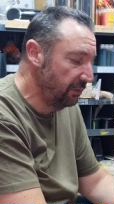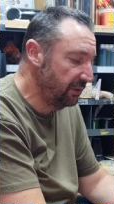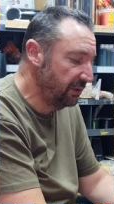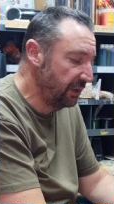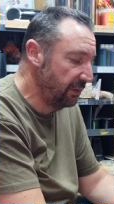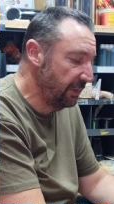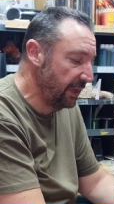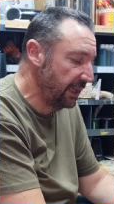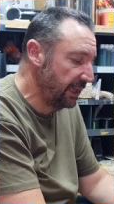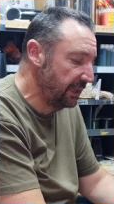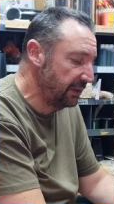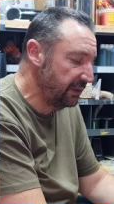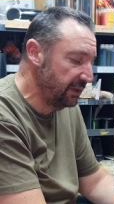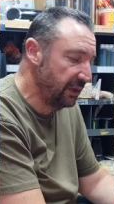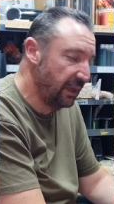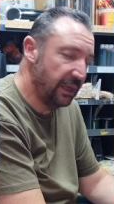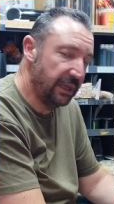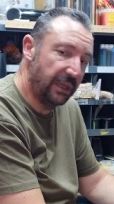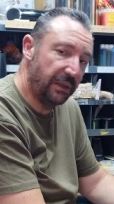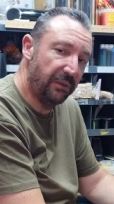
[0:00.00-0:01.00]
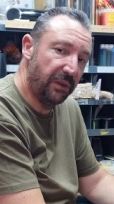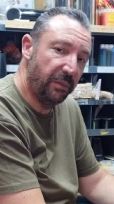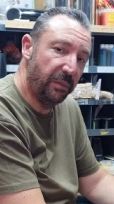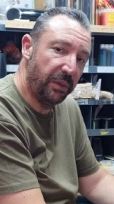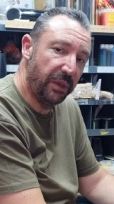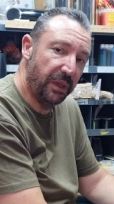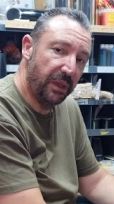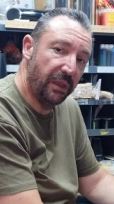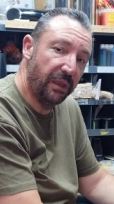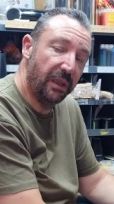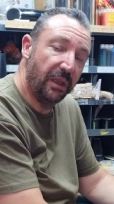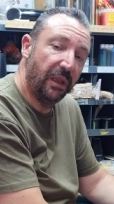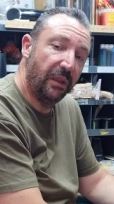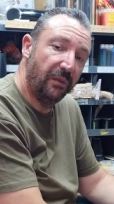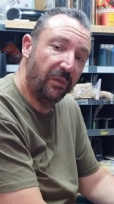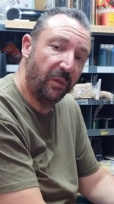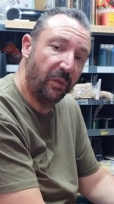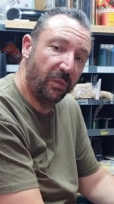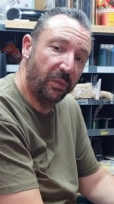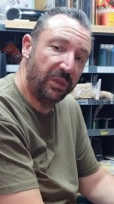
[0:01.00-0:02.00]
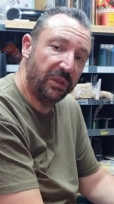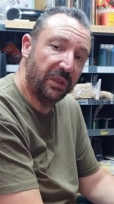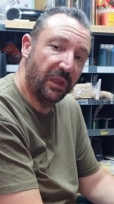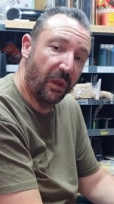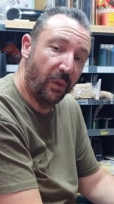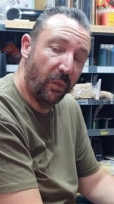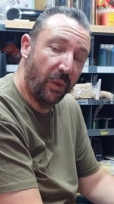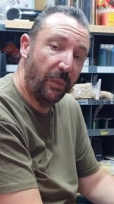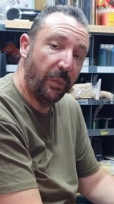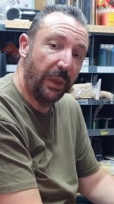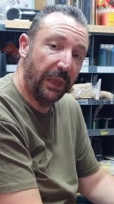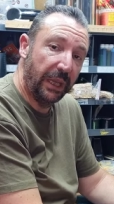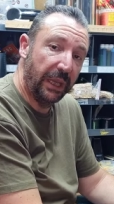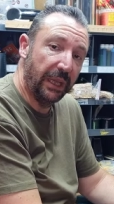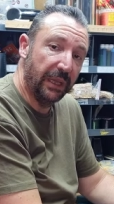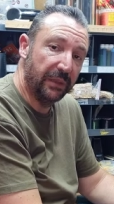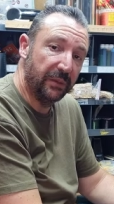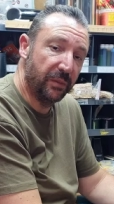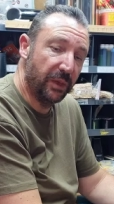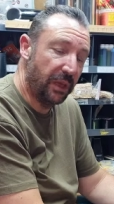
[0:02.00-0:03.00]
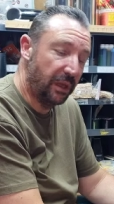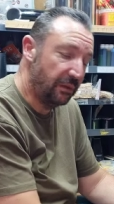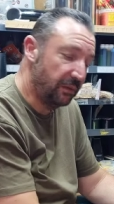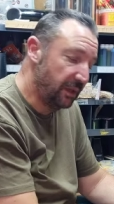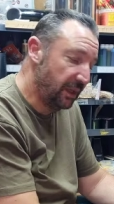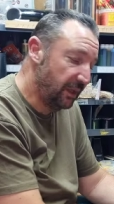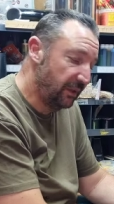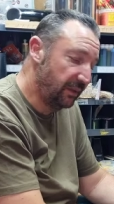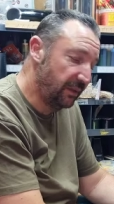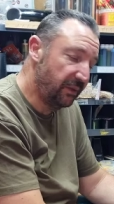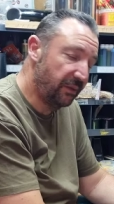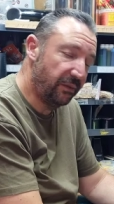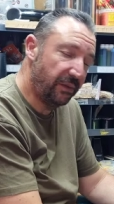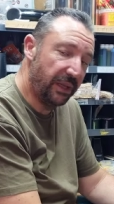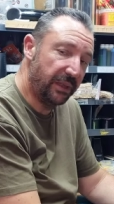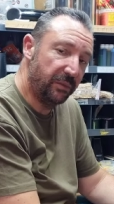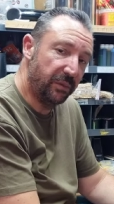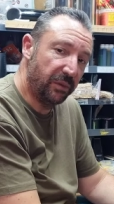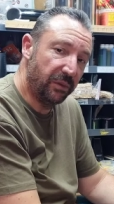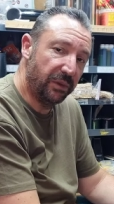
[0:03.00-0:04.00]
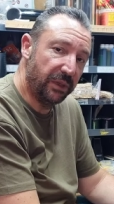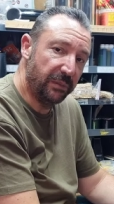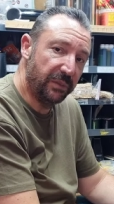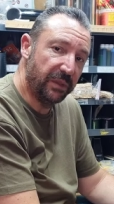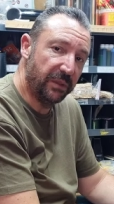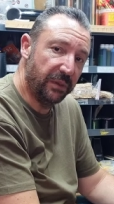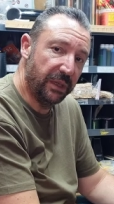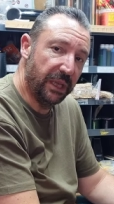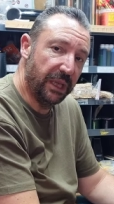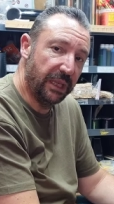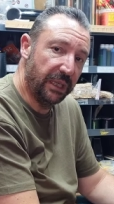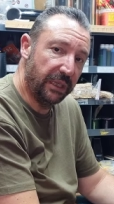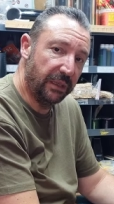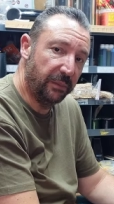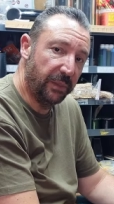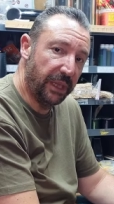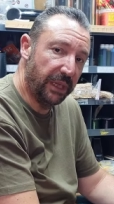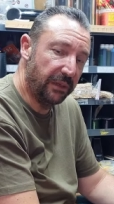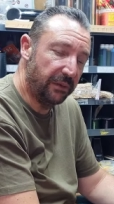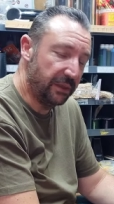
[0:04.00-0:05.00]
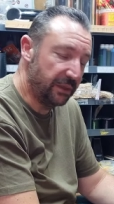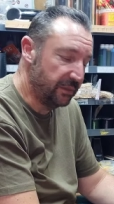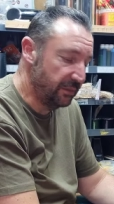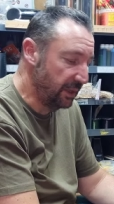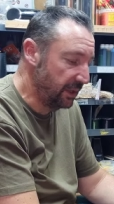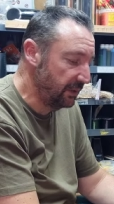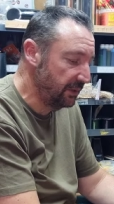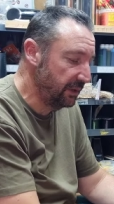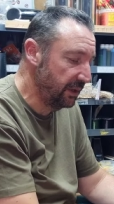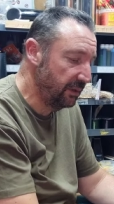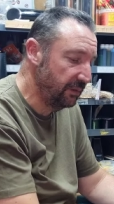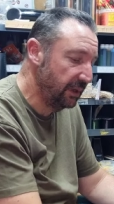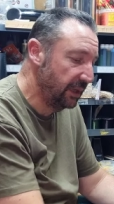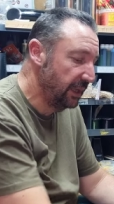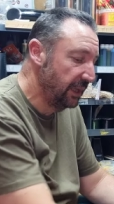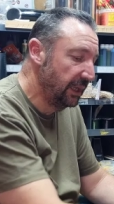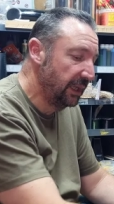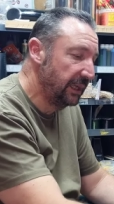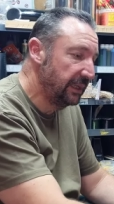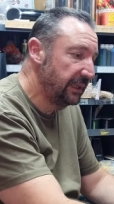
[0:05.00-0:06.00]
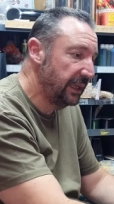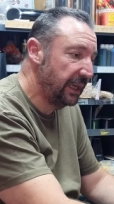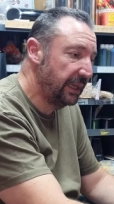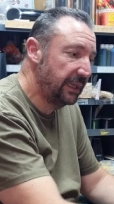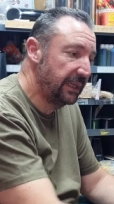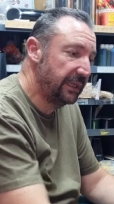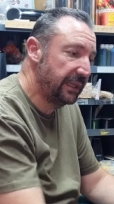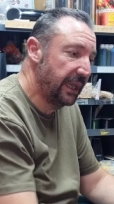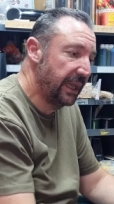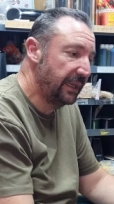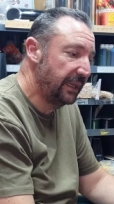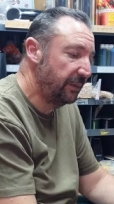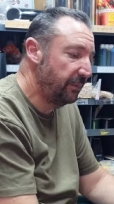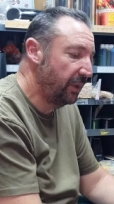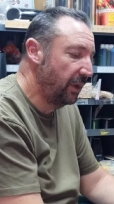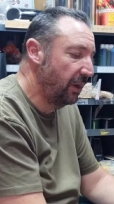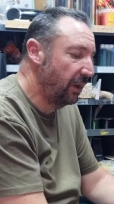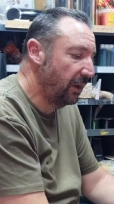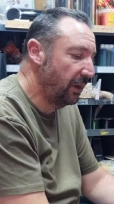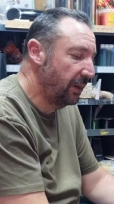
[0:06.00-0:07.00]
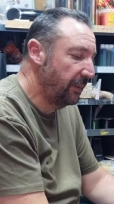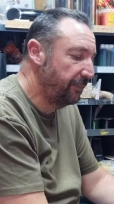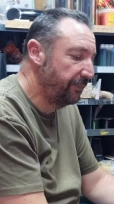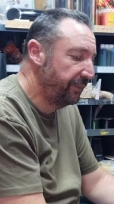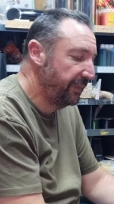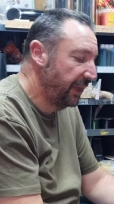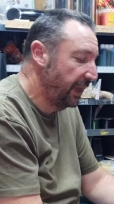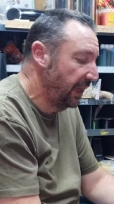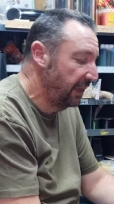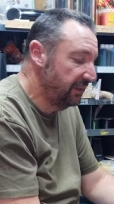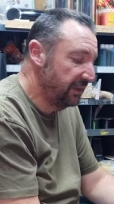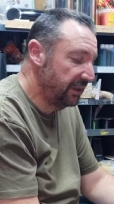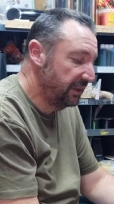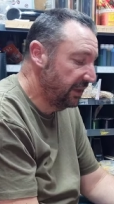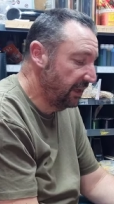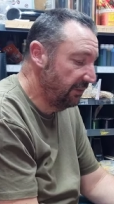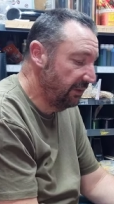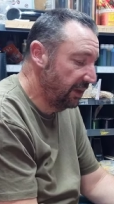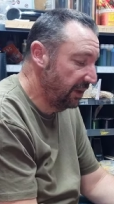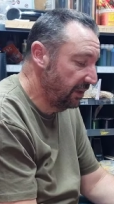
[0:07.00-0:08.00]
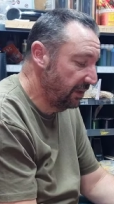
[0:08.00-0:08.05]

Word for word: It'll also make it slightly grippier, but when we start whipping it as well, the thread will grip to it a little better as well. So take your sanding block and just